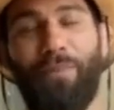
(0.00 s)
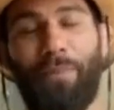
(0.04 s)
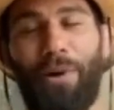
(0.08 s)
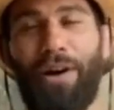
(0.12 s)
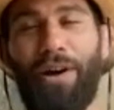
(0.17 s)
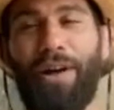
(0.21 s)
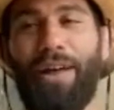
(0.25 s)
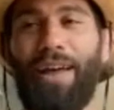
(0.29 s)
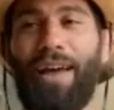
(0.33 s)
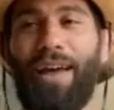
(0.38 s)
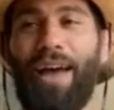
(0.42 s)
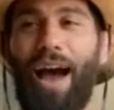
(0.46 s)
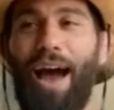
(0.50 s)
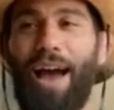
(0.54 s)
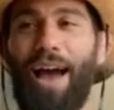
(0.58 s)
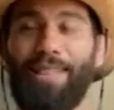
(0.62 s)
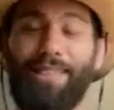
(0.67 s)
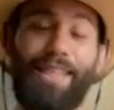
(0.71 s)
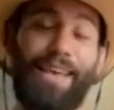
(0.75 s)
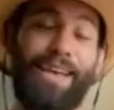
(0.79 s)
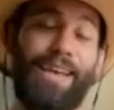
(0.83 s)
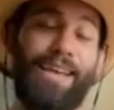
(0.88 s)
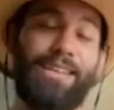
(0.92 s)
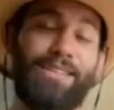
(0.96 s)
but I
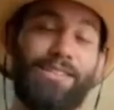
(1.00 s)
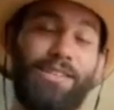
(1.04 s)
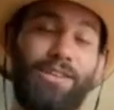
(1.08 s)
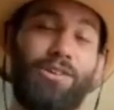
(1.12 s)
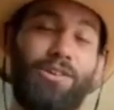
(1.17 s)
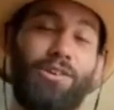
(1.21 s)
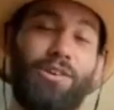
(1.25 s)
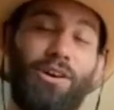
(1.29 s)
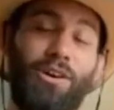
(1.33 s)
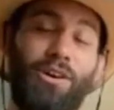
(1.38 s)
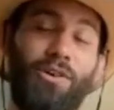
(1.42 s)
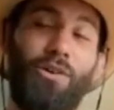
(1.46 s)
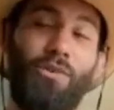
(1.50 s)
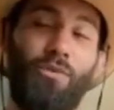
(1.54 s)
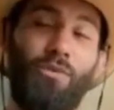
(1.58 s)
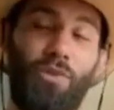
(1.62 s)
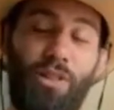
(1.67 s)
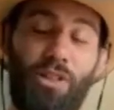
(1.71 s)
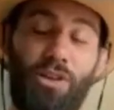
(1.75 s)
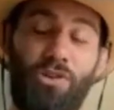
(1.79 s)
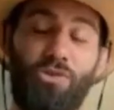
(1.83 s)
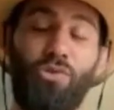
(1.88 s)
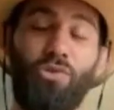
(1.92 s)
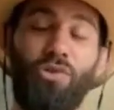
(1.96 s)
think he's a
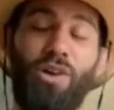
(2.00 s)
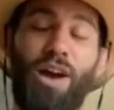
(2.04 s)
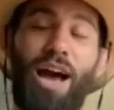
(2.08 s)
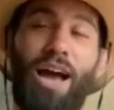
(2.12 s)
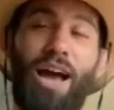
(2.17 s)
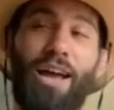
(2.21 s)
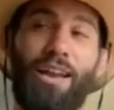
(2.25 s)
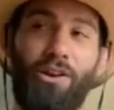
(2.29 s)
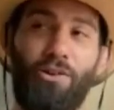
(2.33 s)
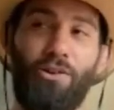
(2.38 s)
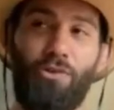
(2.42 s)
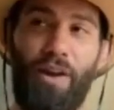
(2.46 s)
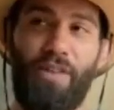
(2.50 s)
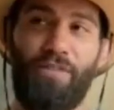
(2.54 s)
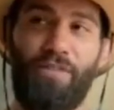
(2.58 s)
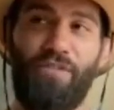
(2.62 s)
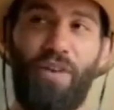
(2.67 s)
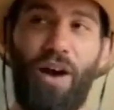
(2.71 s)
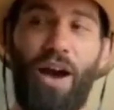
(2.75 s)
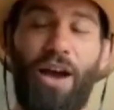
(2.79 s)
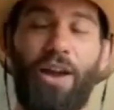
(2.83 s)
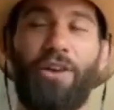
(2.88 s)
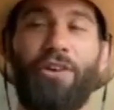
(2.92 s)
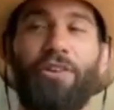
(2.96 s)
really cool guy and a great
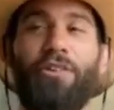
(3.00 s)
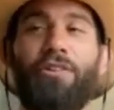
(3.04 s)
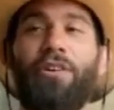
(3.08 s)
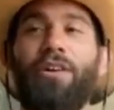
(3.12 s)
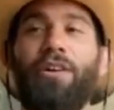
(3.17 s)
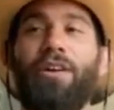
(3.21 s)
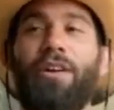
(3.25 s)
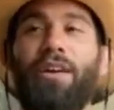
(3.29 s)
fighter.